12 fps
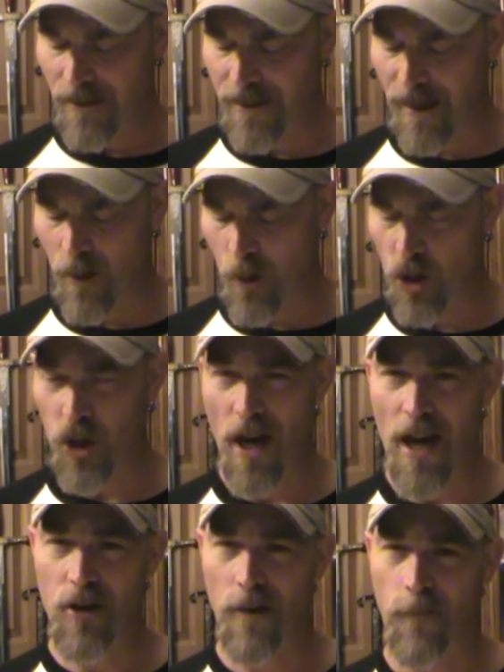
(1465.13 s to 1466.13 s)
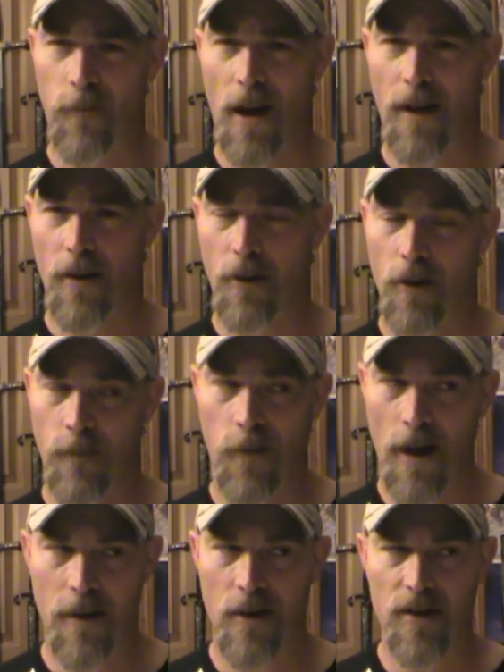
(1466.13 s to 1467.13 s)
Then of course you had your fighter. Your
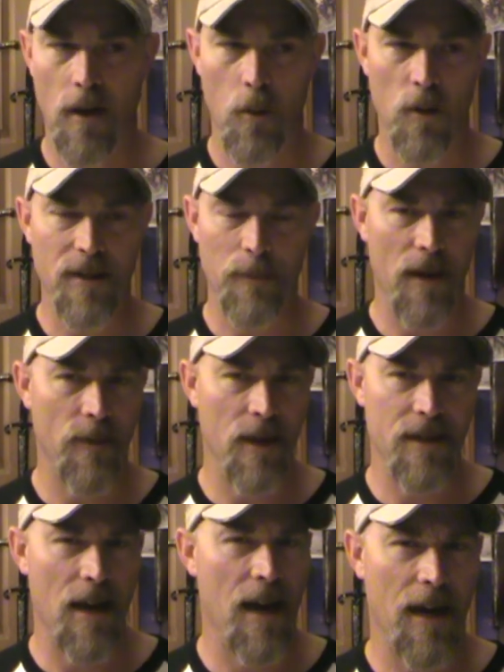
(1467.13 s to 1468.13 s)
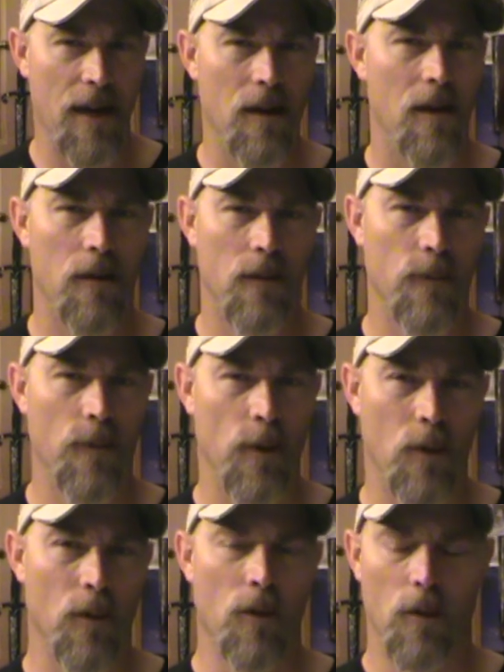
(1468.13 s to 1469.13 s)
fighter has always been the tank of the
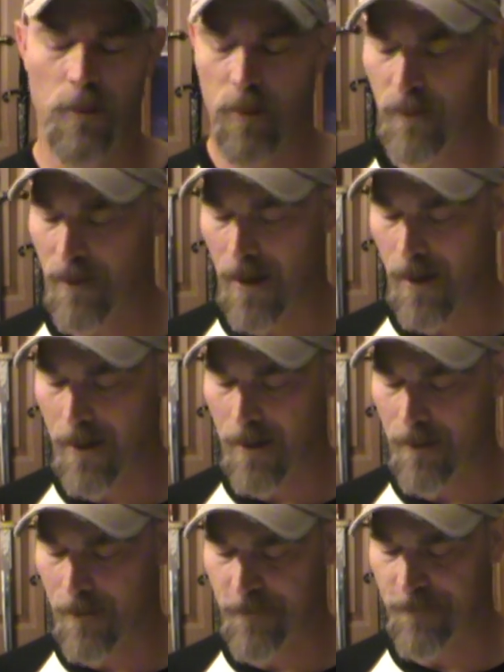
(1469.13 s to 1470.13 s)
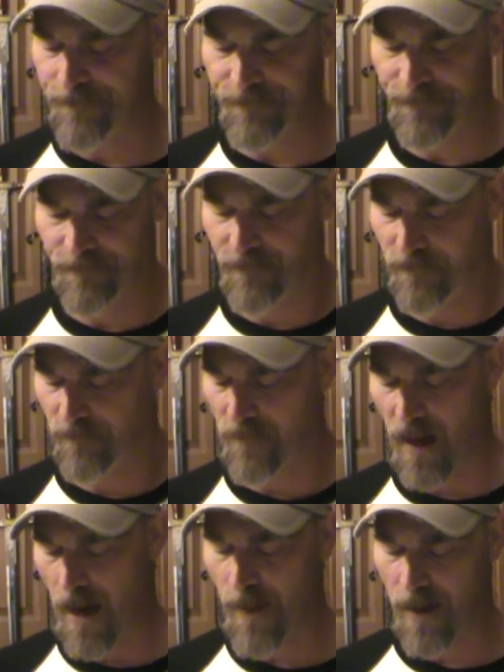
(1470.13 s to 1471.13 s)
group, and
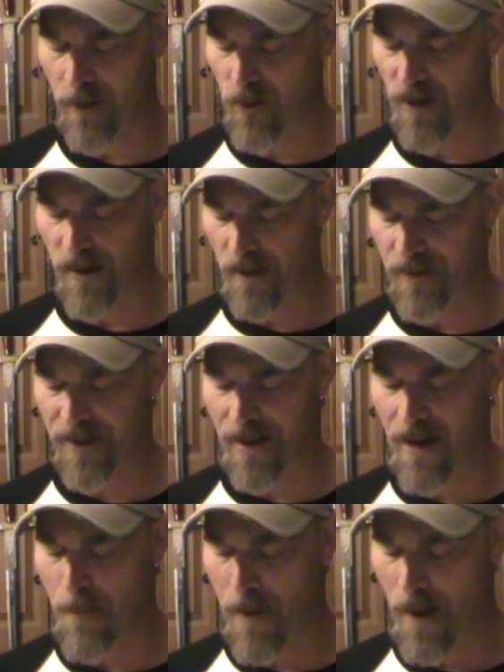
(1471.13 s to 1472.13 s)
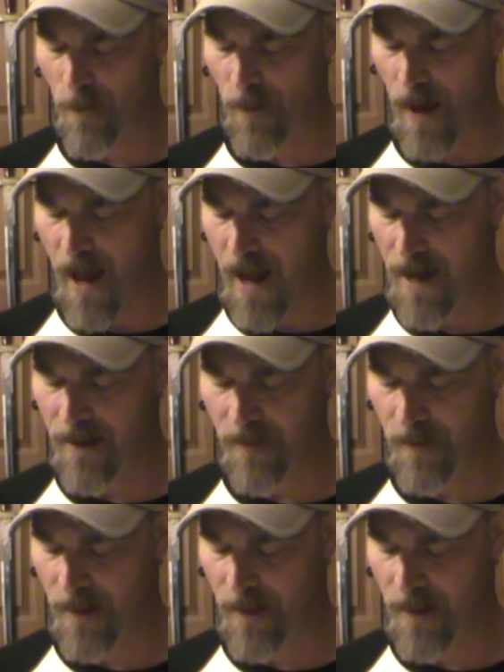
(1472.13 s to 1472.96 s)
I think there's enough said about that.